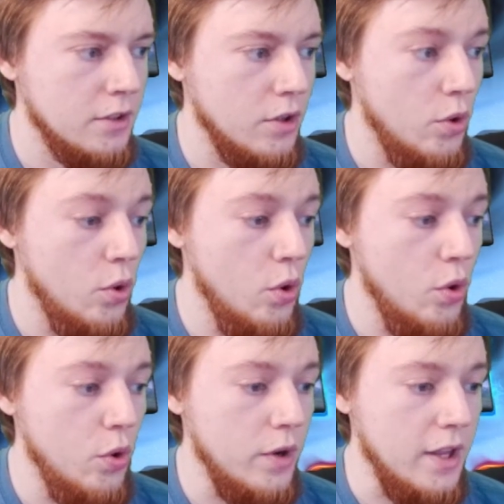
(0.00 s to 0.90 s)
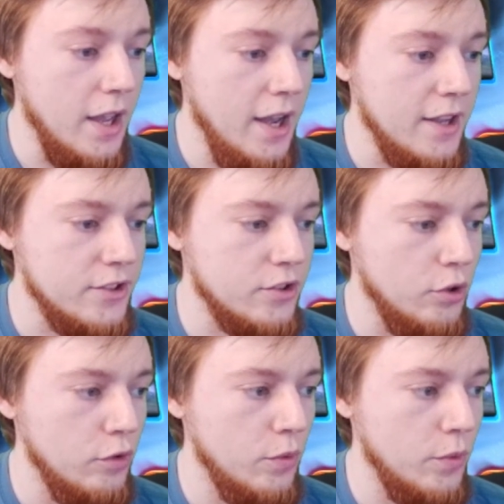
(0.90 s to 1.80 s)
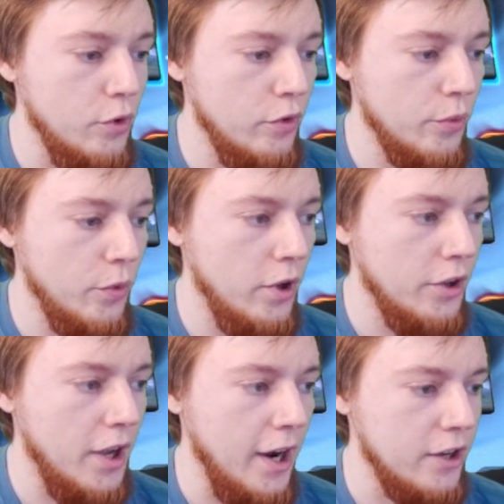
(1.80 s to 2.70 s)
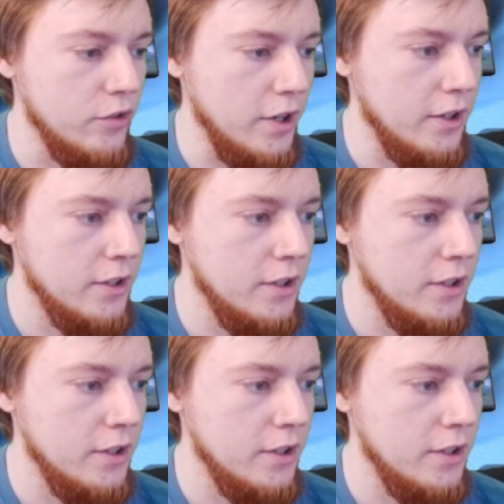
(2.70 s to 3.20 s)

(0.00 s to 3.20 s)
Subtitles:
Ooh, yes. Uvenwald Hydra.